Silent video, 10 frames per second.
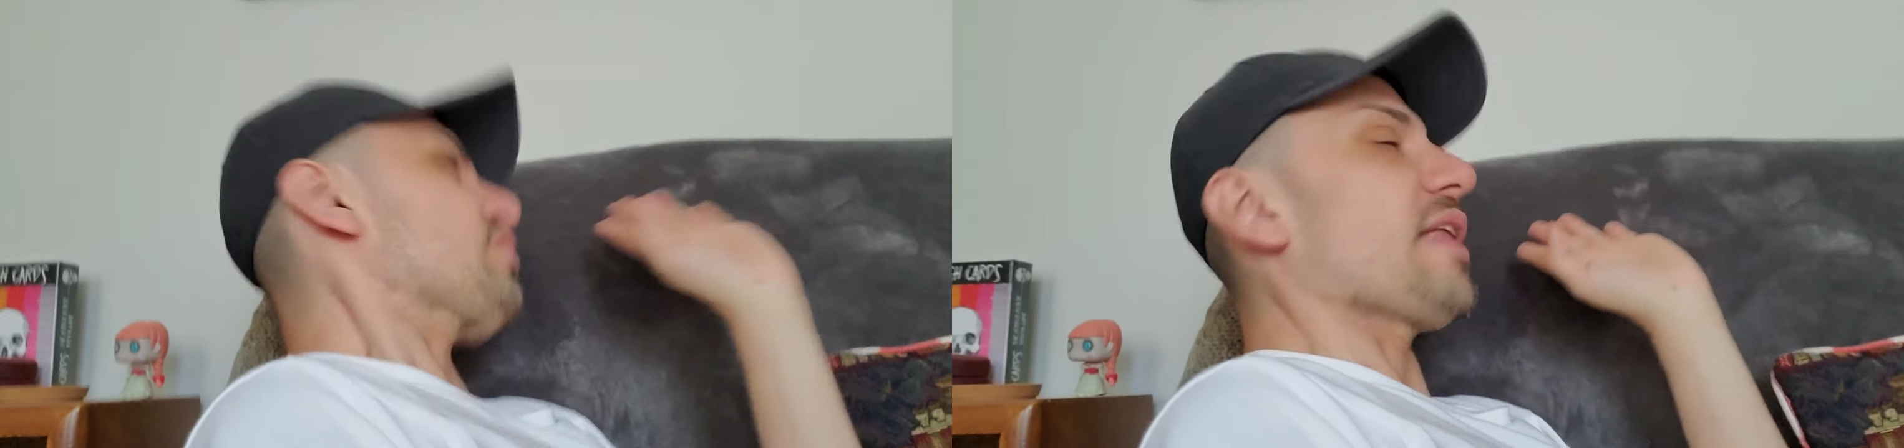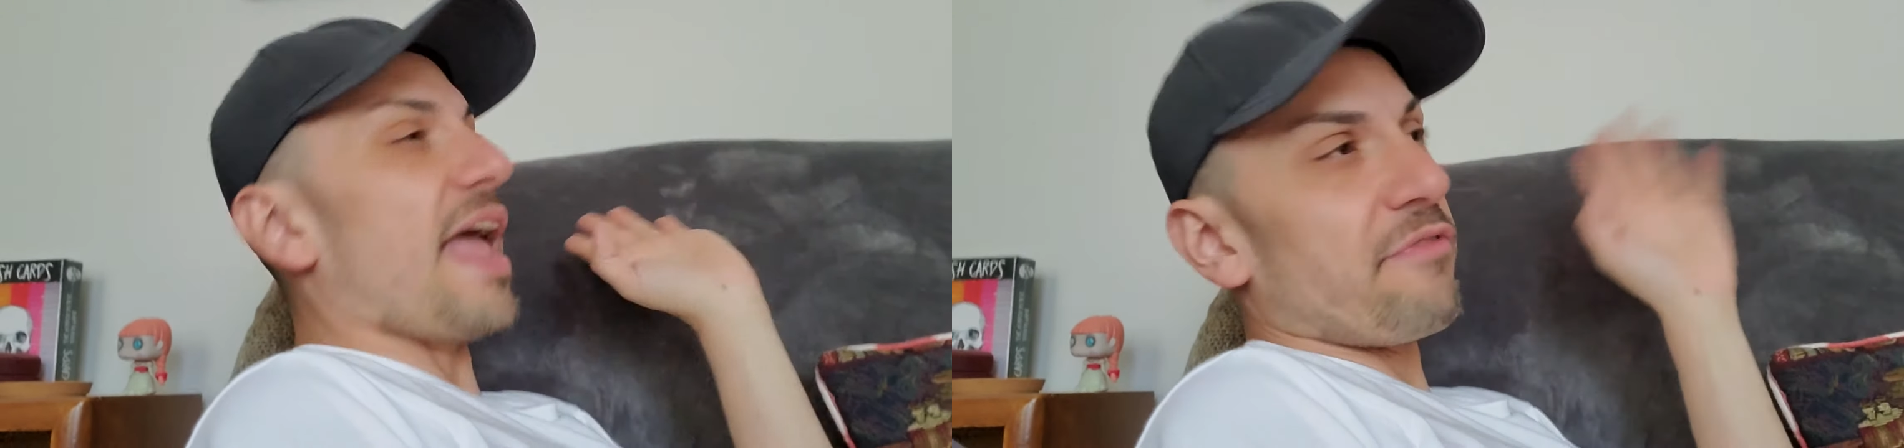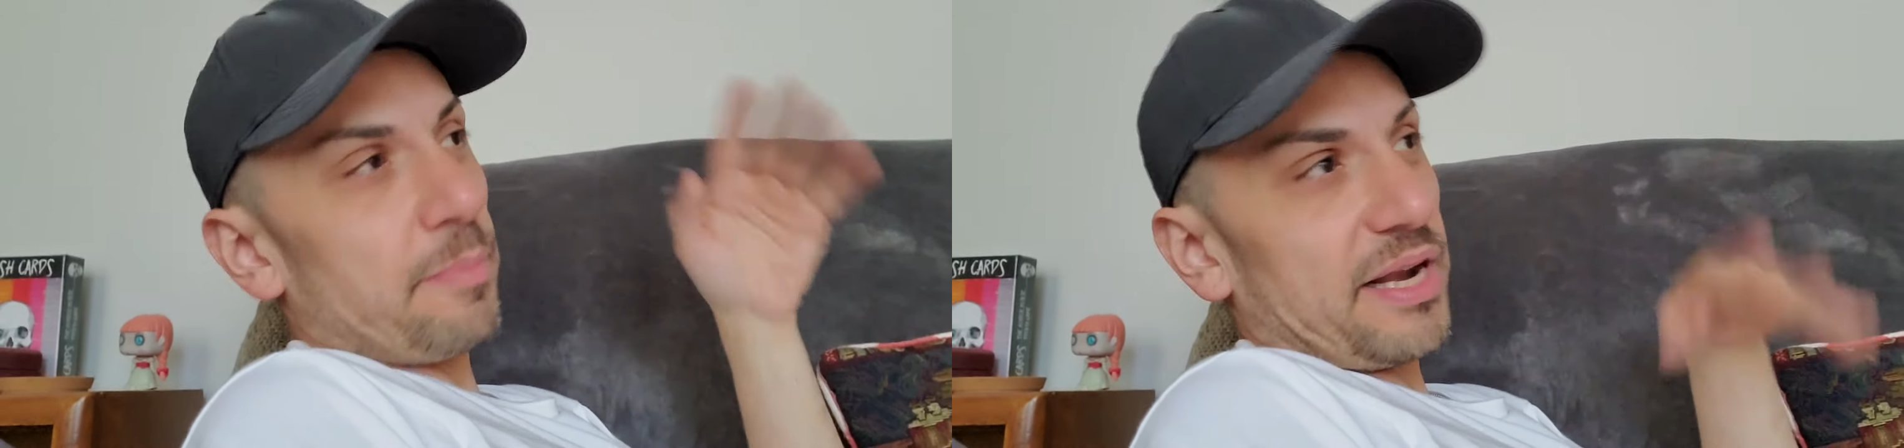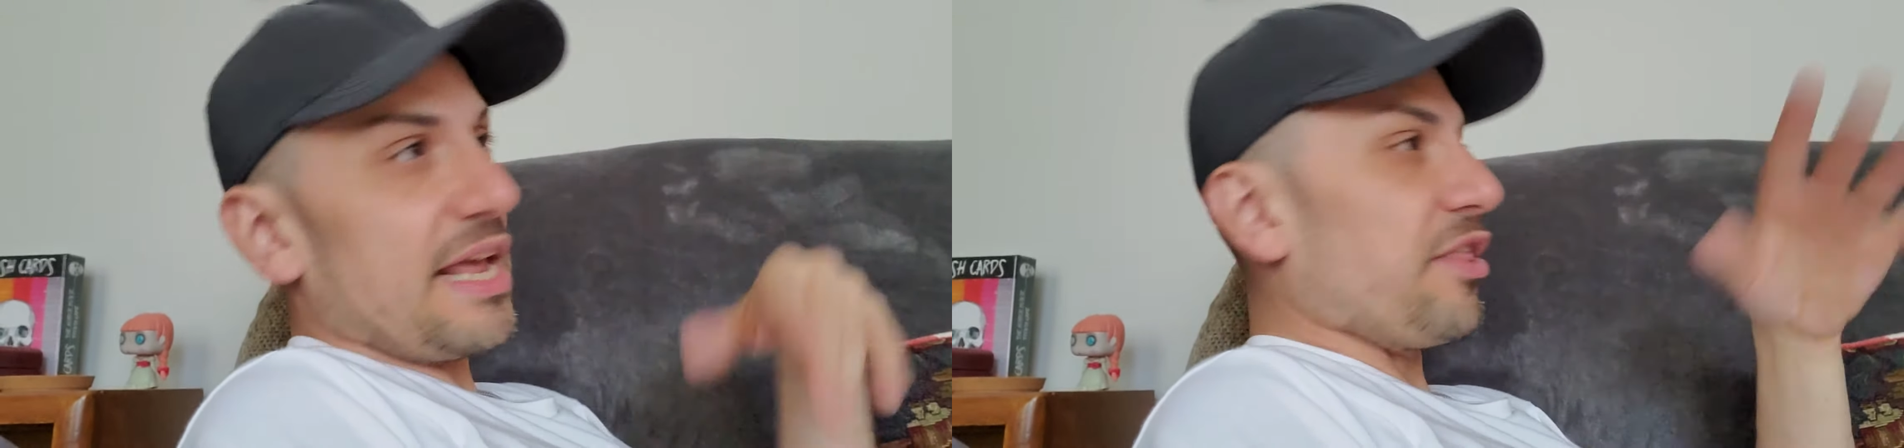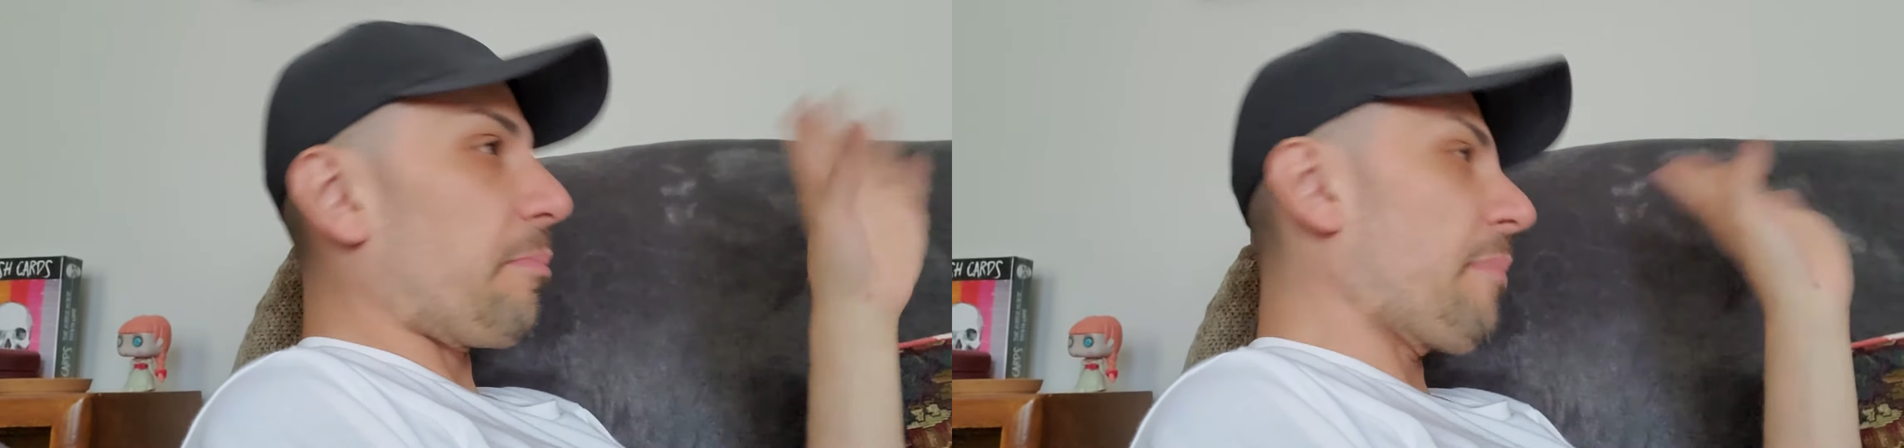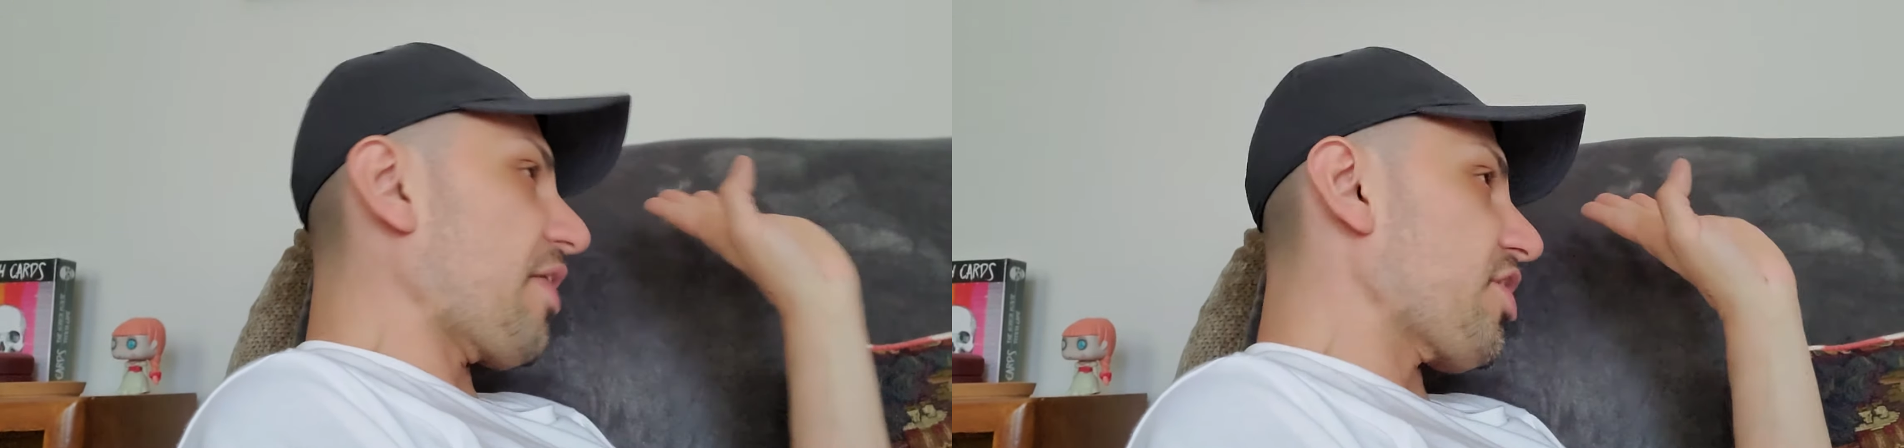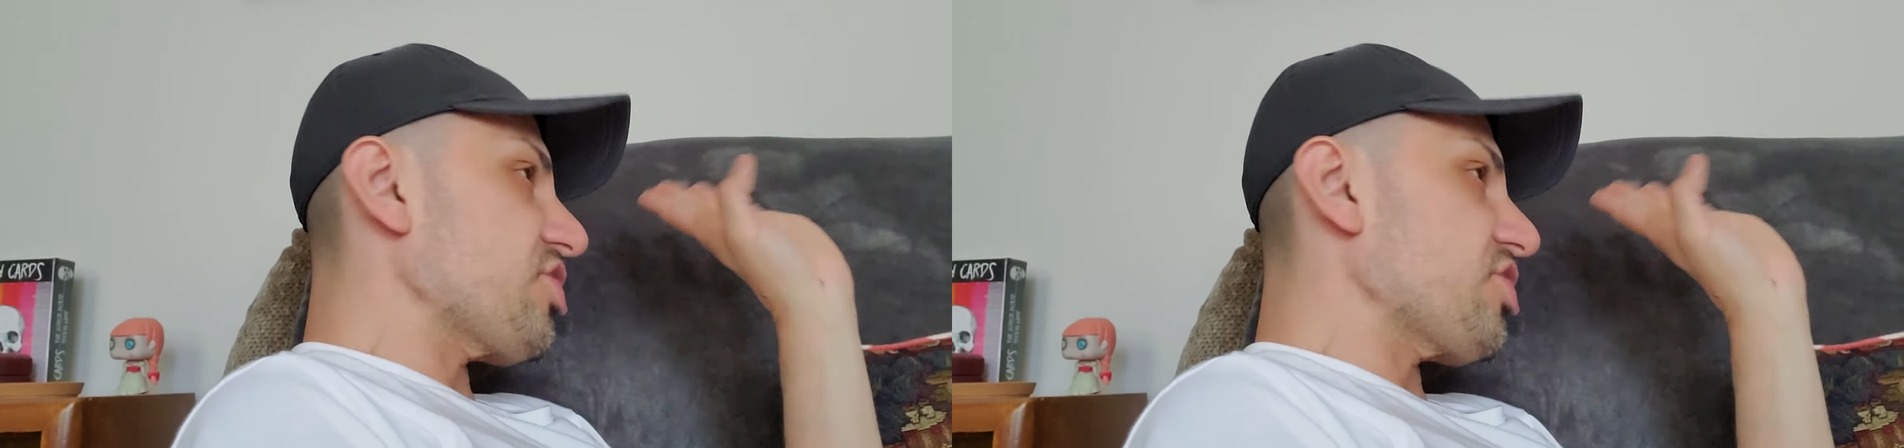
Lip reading: with everybody and their mother.